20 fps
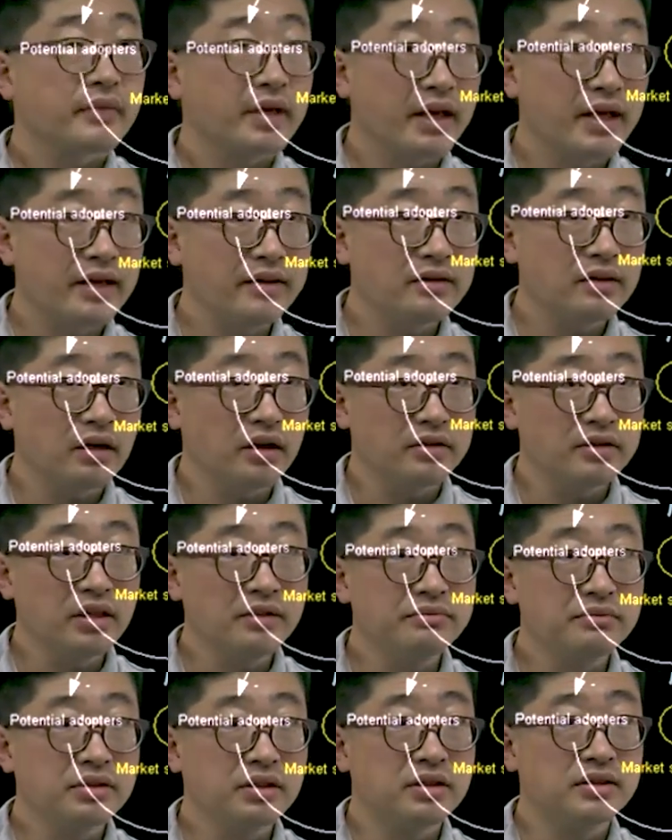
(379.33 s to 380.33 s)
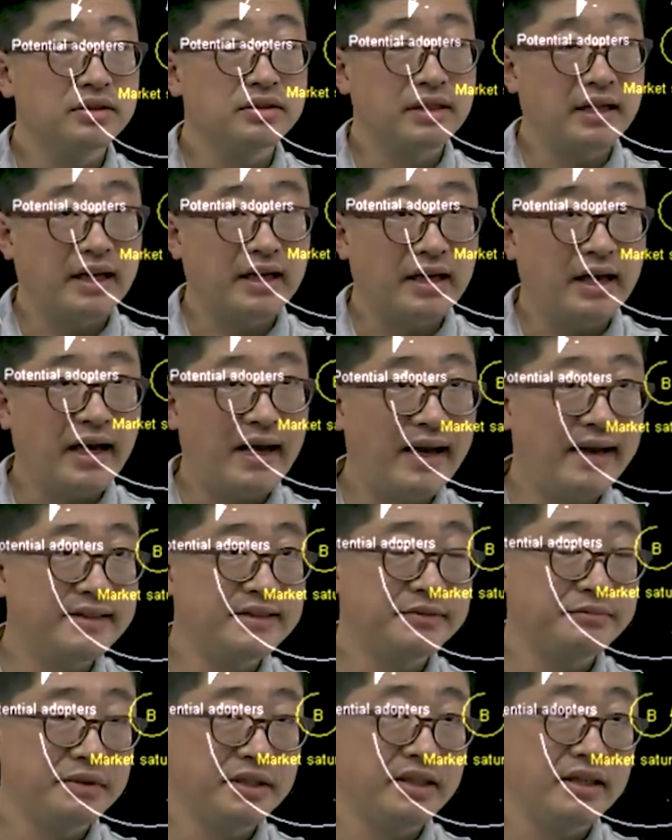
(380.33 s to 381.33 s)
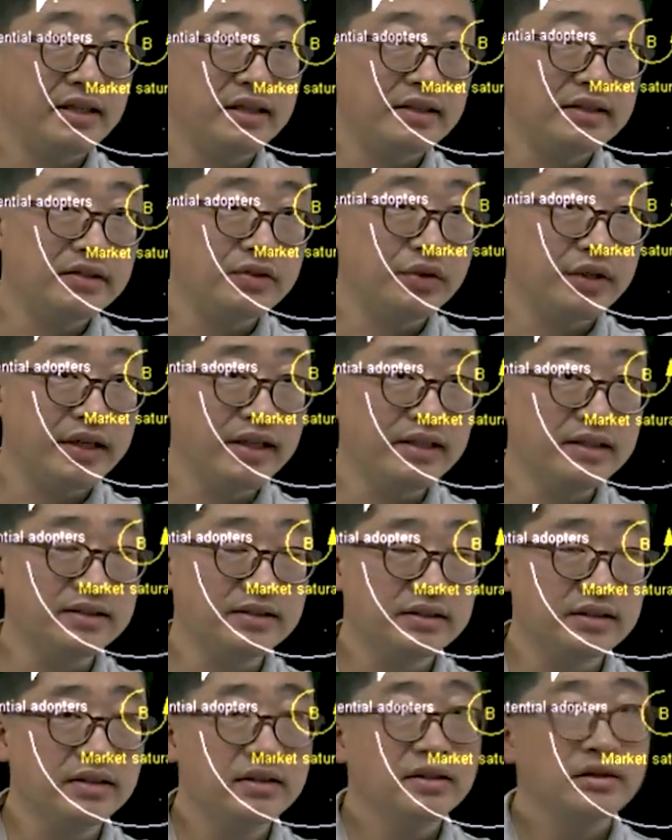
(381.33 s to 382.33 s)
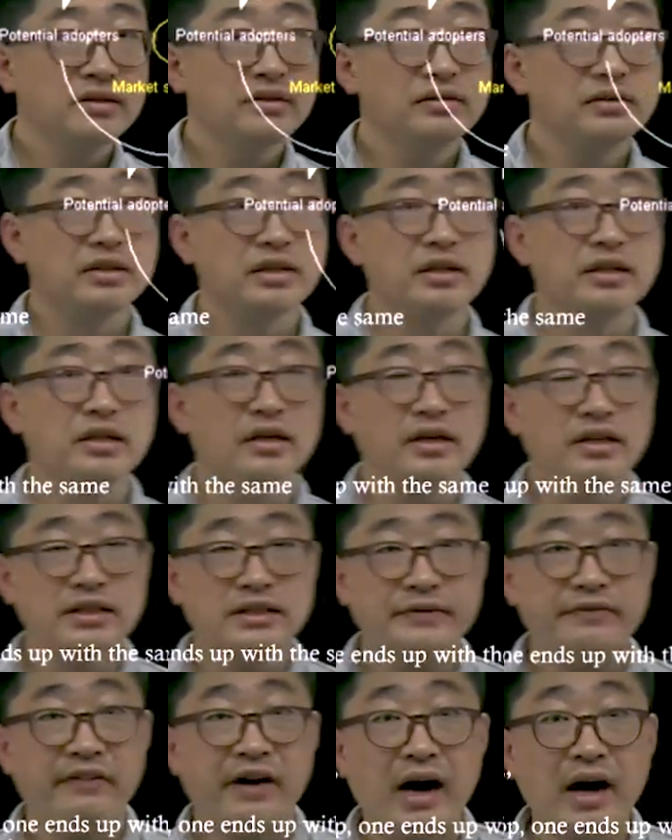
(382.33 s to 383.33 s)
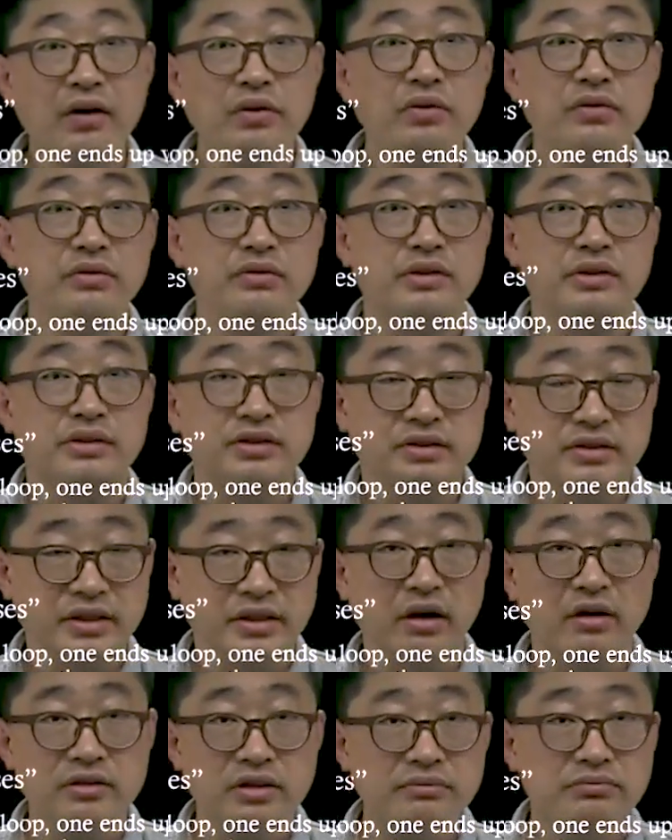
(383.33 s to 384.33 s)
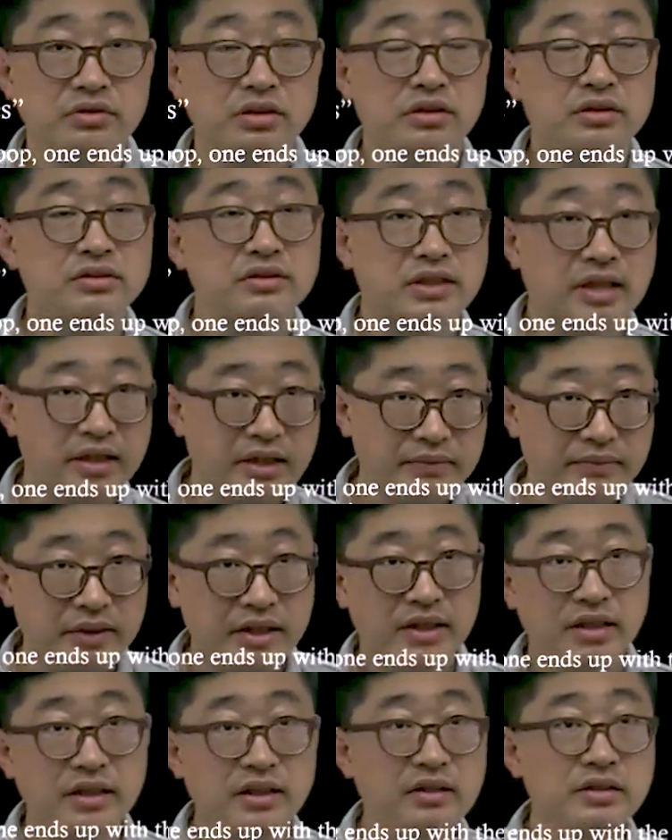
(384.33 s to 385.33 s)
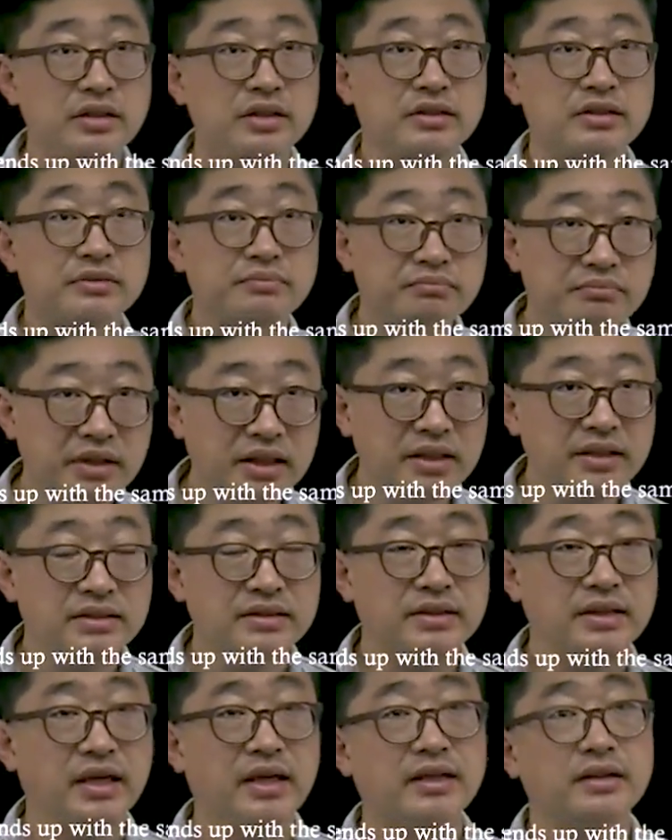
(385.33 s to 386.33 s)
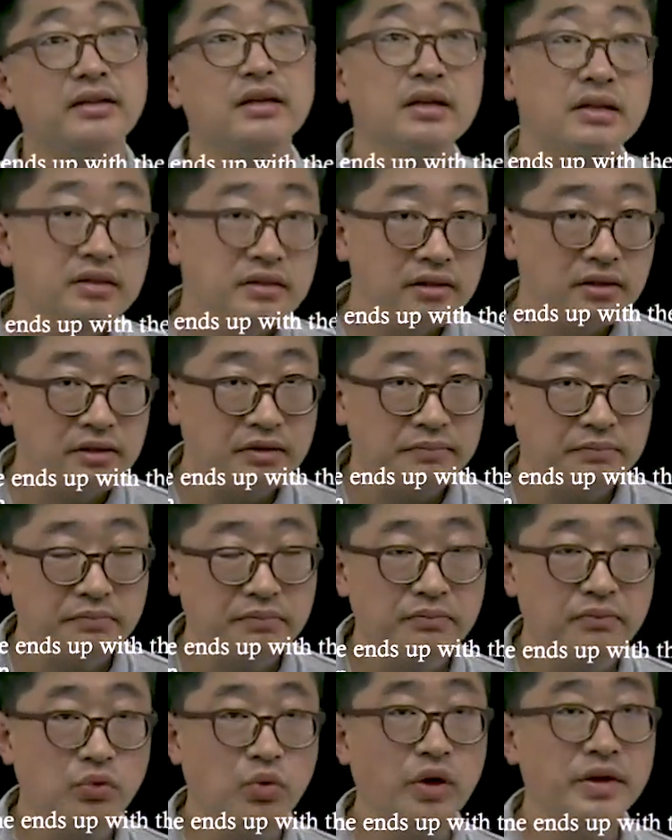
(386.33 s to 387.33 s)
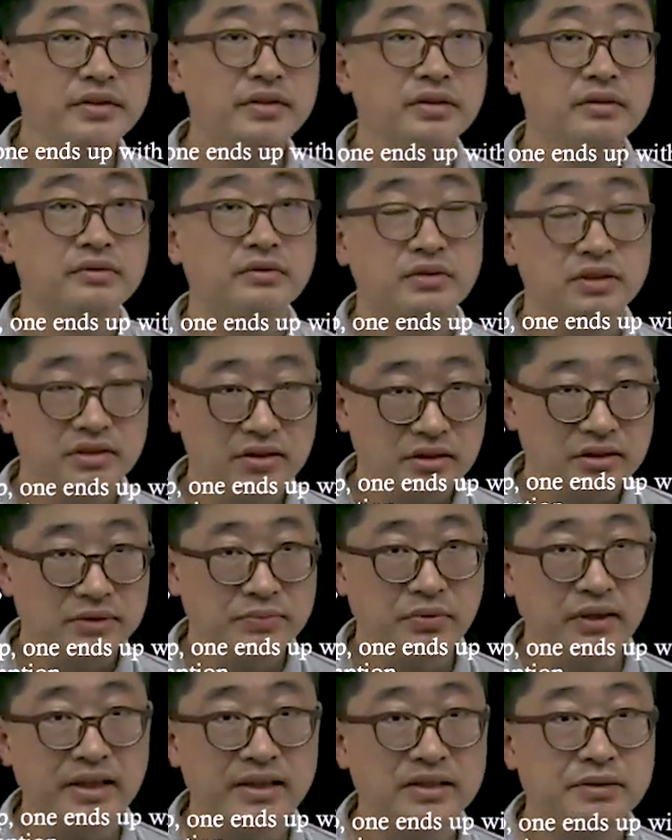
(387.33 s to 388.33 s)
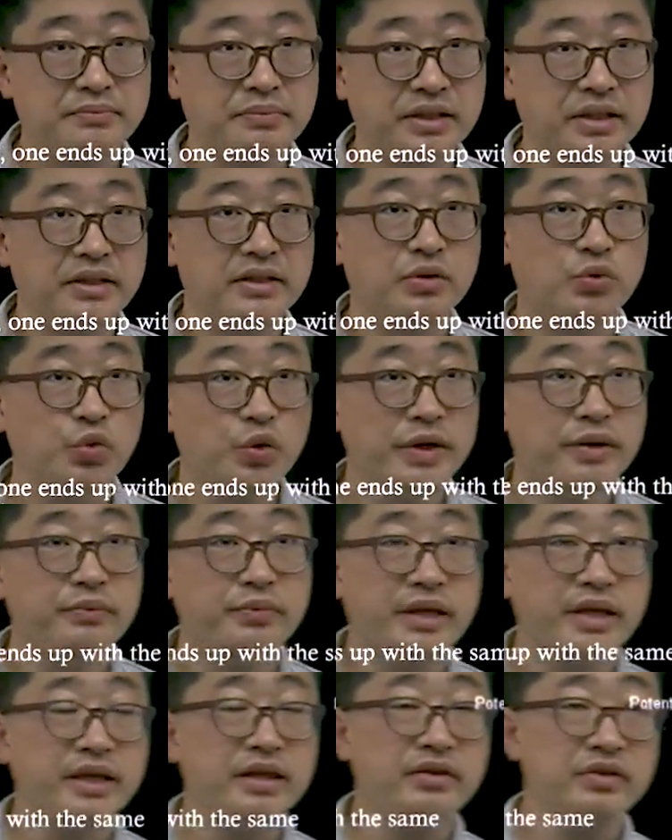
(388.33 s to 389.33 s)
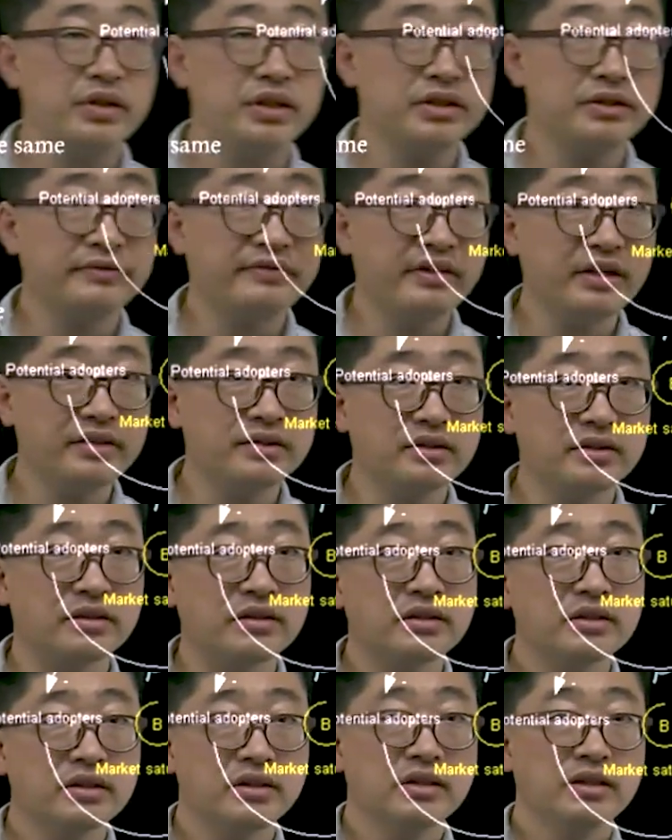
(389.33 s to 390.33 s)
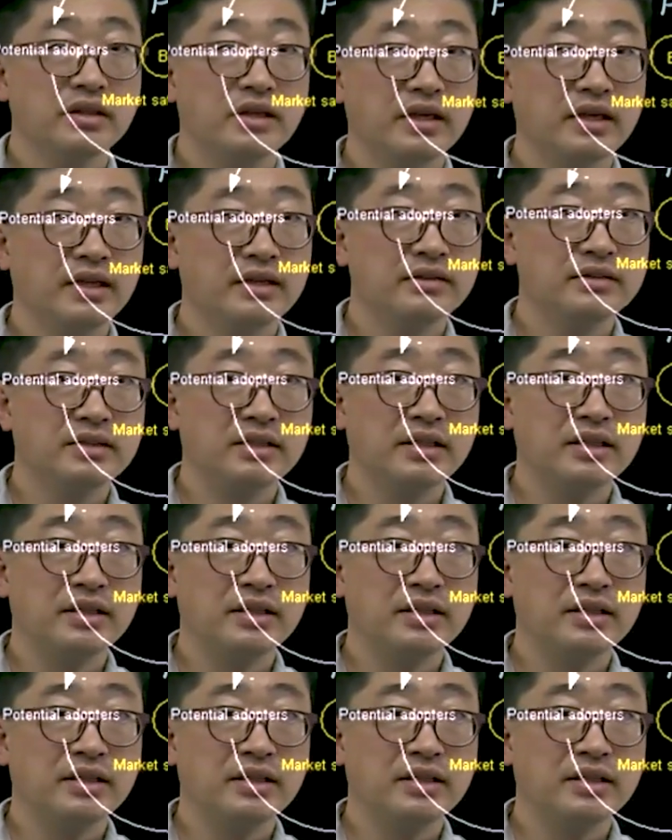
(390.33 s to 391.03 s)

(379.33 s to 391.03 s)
And adopters as being increased, its followers, the adopters are being increased, means that the spread speed will be increased further, and